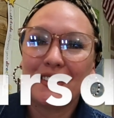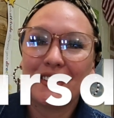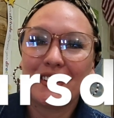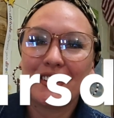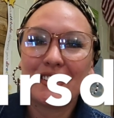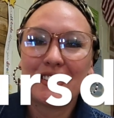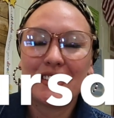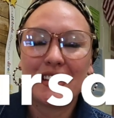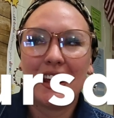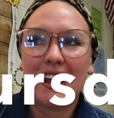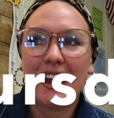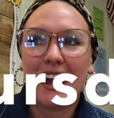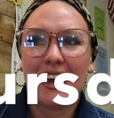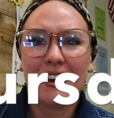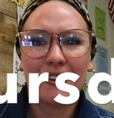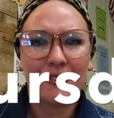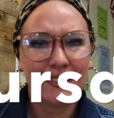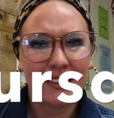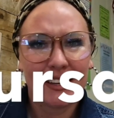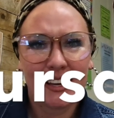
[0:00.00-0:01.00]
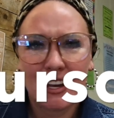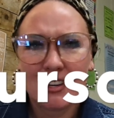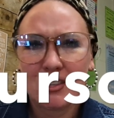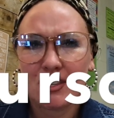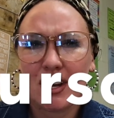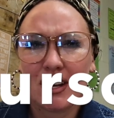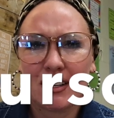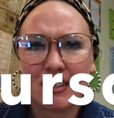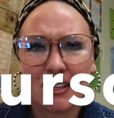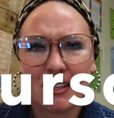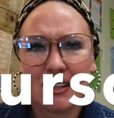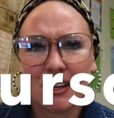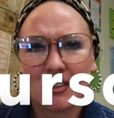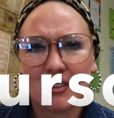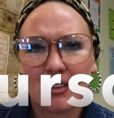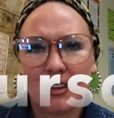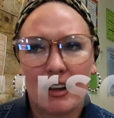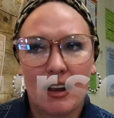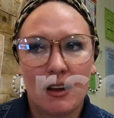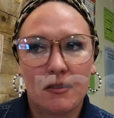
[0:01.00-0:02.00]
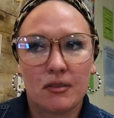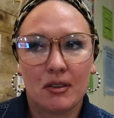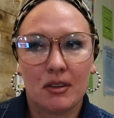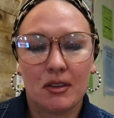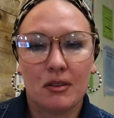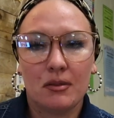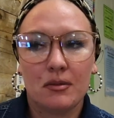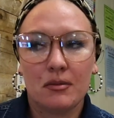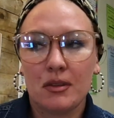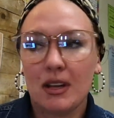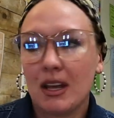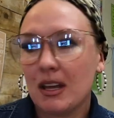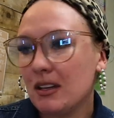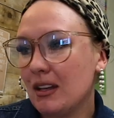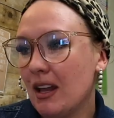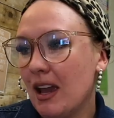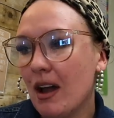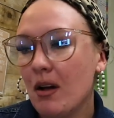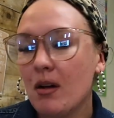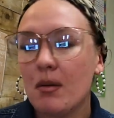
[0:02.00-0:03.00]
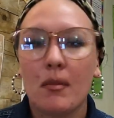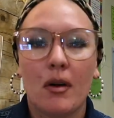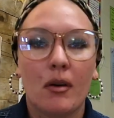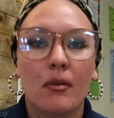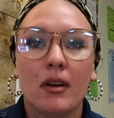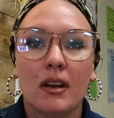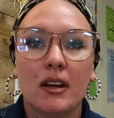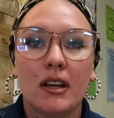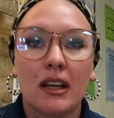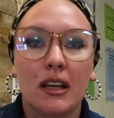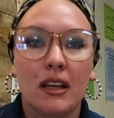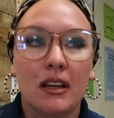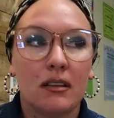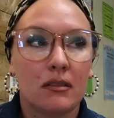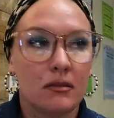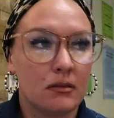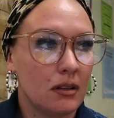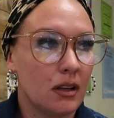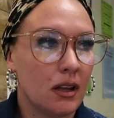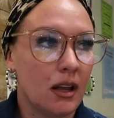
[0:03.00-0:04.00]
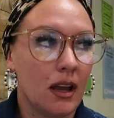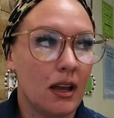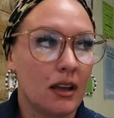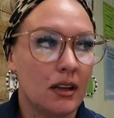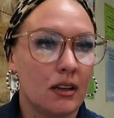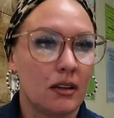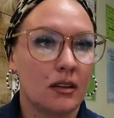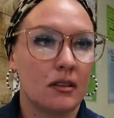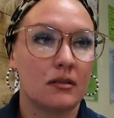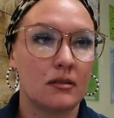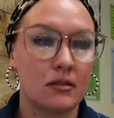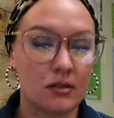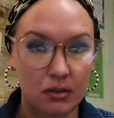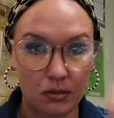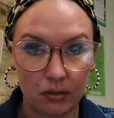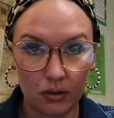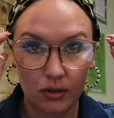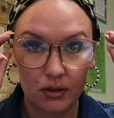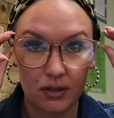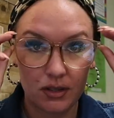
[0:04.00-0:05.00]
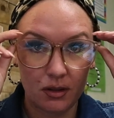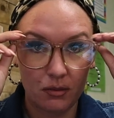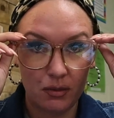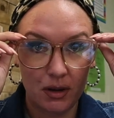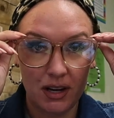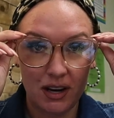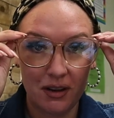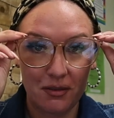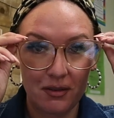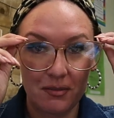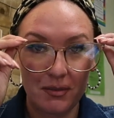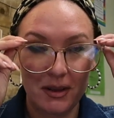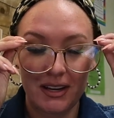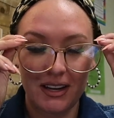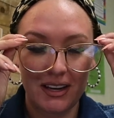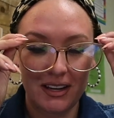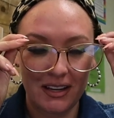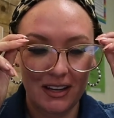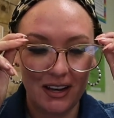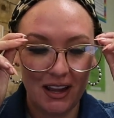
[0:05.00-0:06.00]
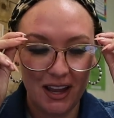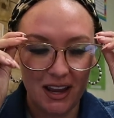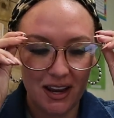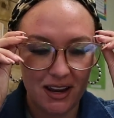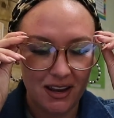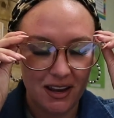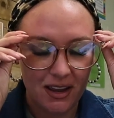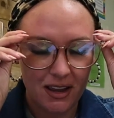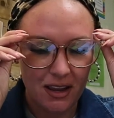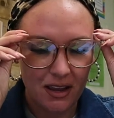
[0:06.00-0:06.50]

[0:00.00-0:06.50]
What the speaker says: Thursday. I don't think I checked in yesterday afternoon, and now I'm already like 2/3 of the way done with my day today.